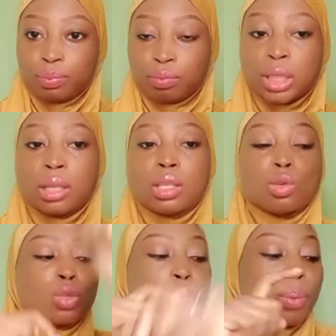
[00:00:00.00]
So
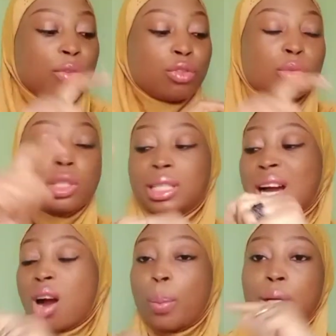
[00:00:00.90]
spray perfume on the
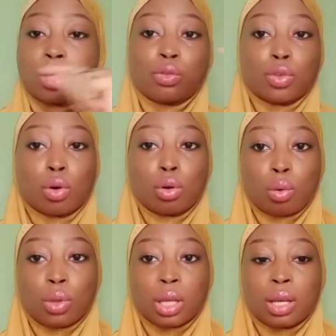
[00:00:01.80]
darker parts of your
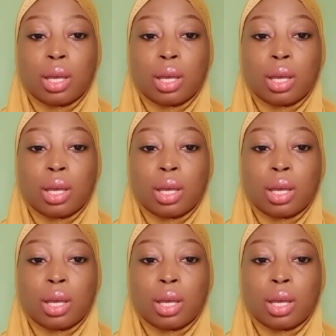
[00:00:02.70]
clothing.